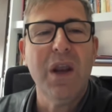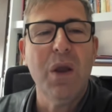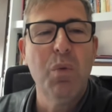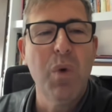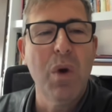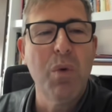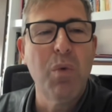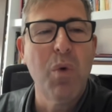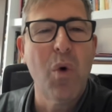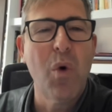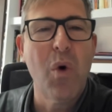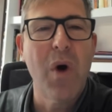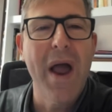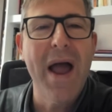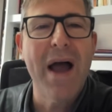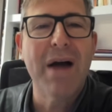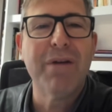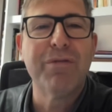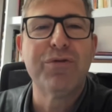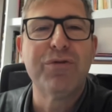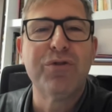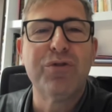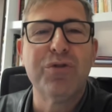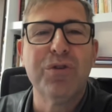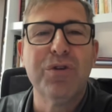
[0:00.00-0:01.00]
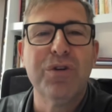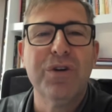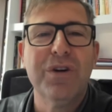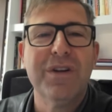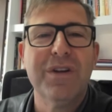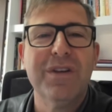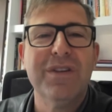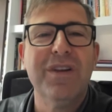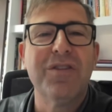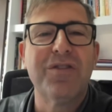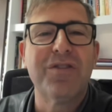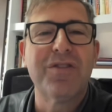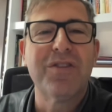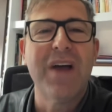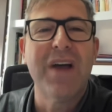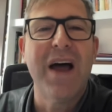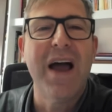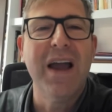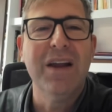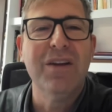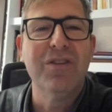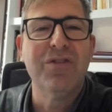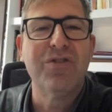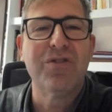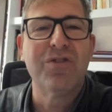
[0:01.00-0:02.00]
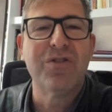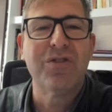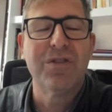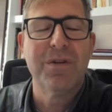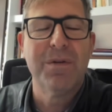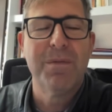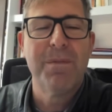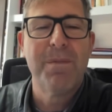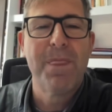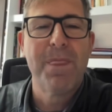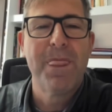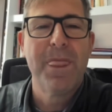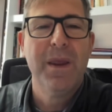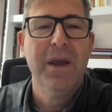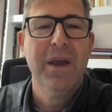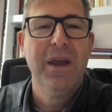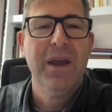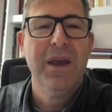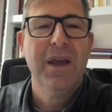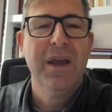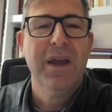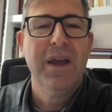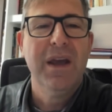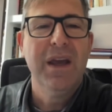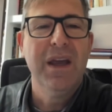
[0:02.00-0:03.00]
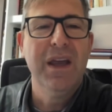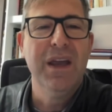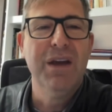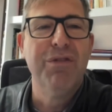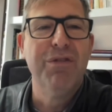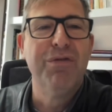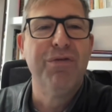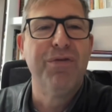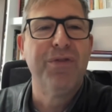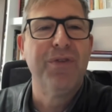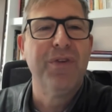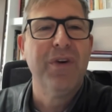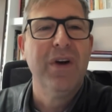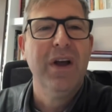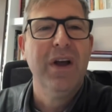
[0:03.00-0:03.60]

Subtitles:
We will have to decide if